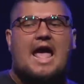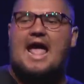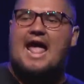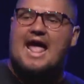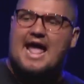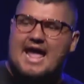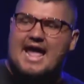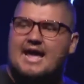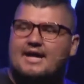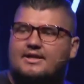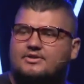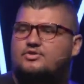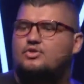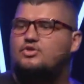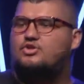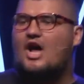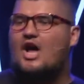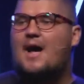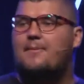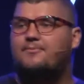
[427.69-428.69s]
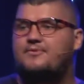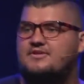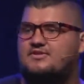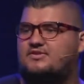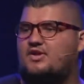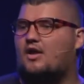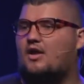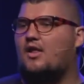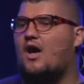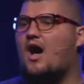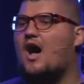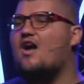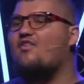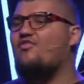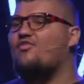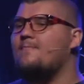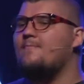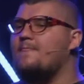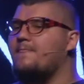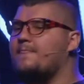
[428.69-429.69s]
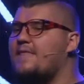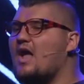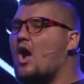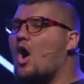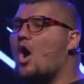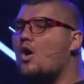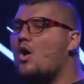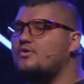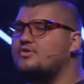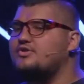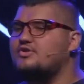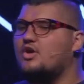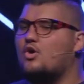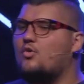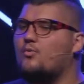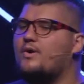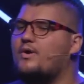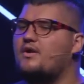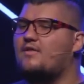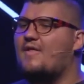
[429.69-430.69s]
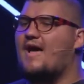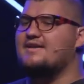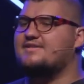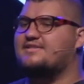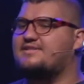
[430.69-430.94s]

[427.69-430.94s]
And to top this all off, they also realized